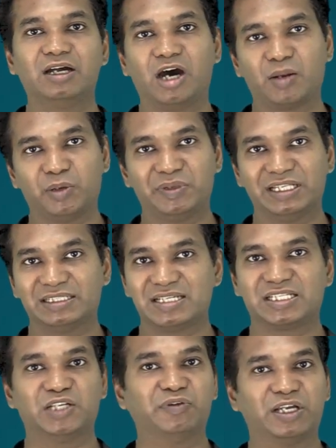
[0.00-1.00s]
or maybe they're
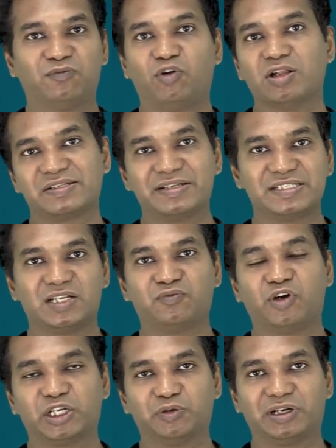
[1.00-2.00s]
just giving a false reason
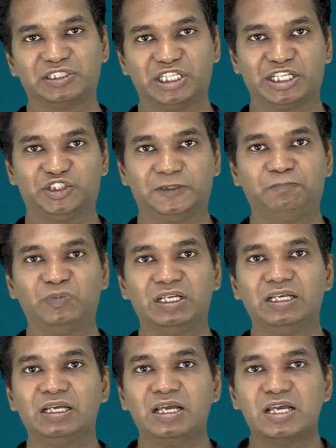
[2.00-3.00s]
for your rejection.
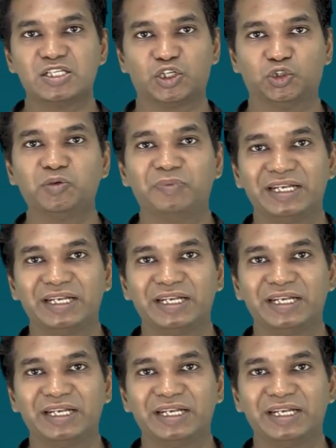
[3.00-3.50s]
So don't